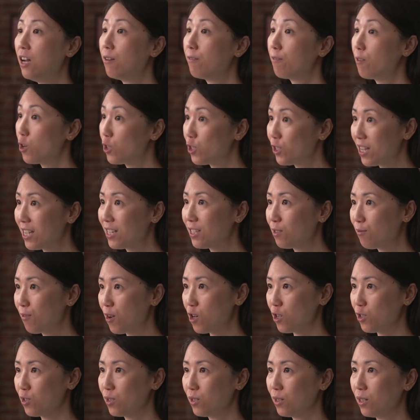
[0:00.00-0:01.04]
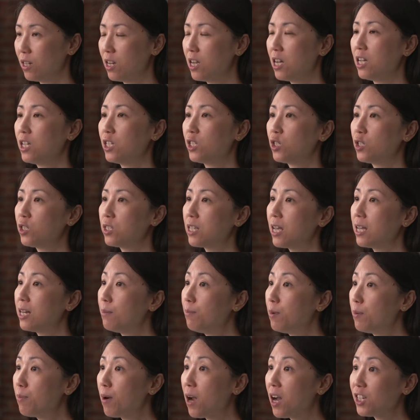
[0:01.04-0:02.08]
First things first, to set
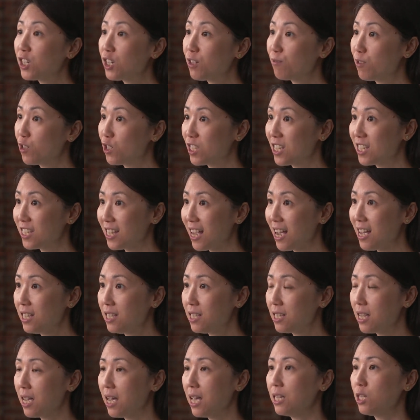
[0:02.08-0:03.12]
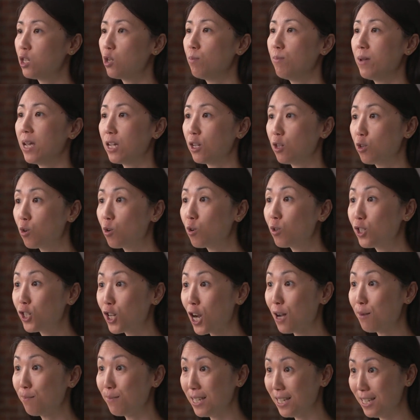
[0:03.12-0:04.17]
up a project for success and to make your
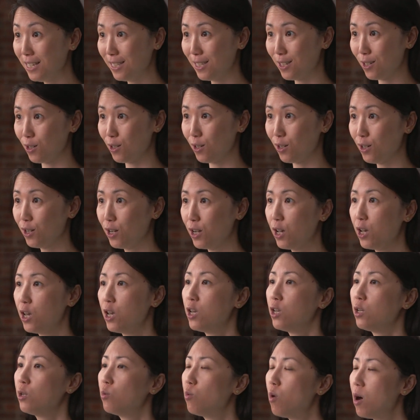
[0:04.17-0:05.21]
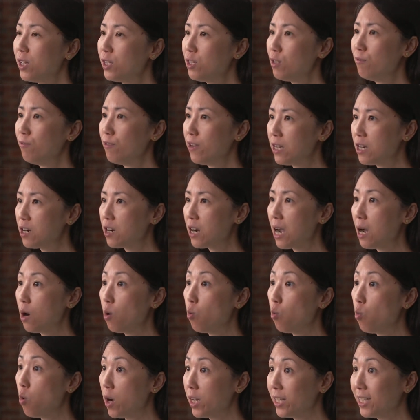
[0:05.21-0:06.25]
job easier, you want to figure
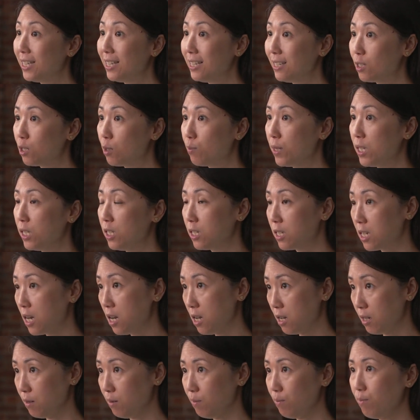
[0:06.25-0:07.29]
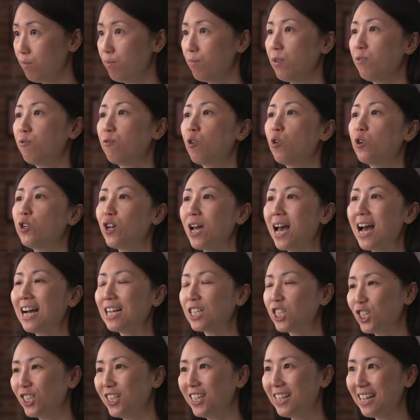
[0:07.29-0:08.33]
out what needs to be done before you
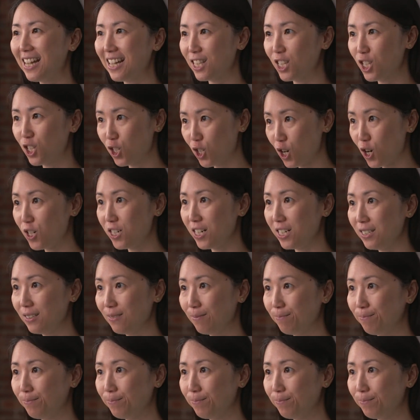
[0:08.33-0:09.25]
actually get started.